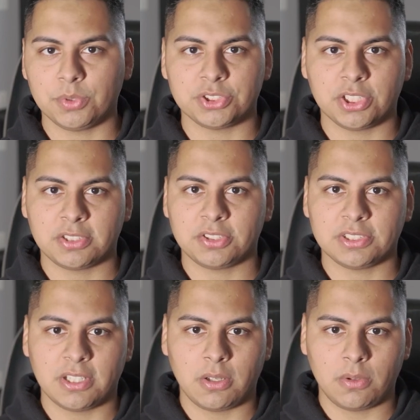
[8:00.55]
to adjust
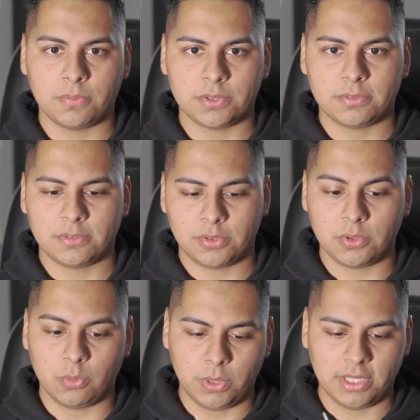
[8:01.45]
yourself
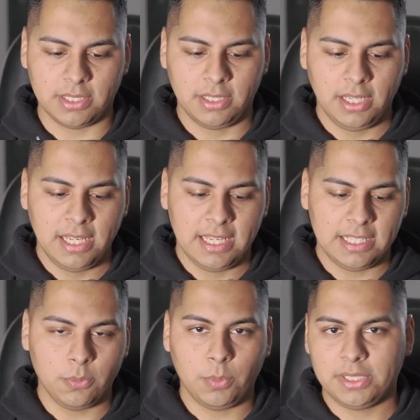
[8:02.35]
to the wind,
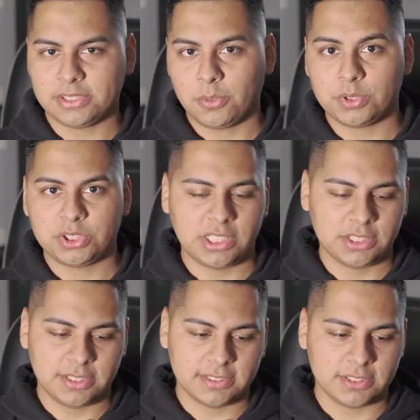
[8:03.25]
and the wind is always
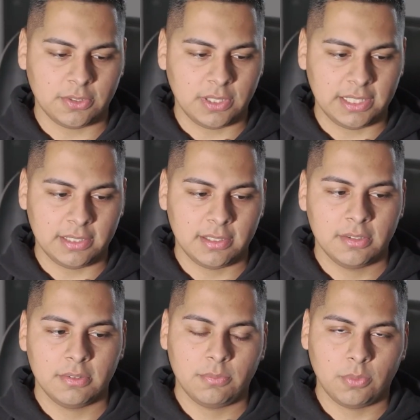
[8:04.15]
changing. So like
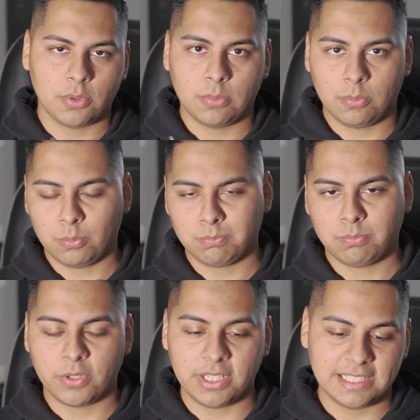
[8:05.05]
for
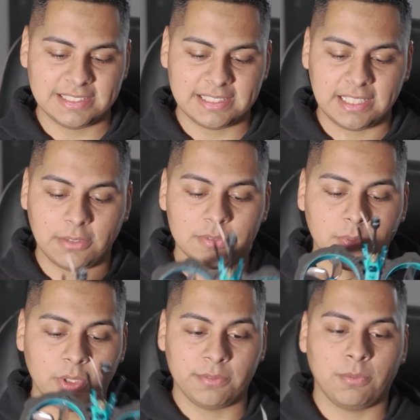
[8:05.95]
an instant I was
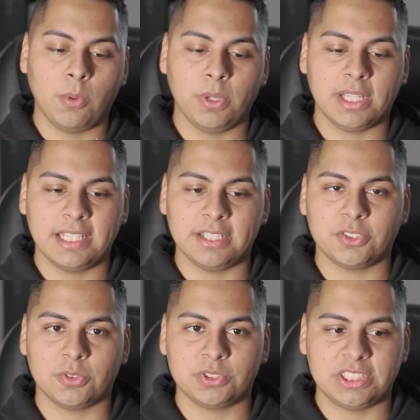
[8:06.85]
flying forward, and then the
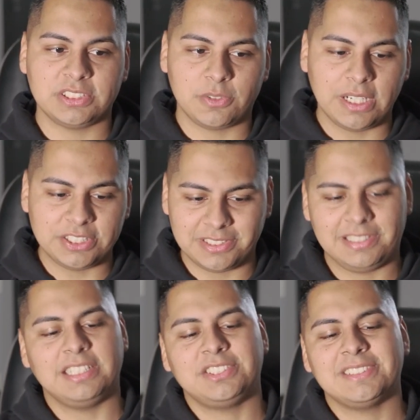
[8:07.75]
drone changed direction,
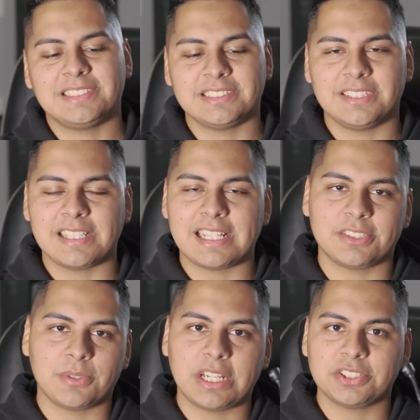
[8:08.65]
and I changed into that
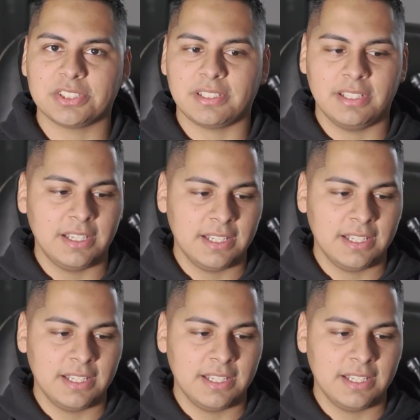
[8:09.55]
direction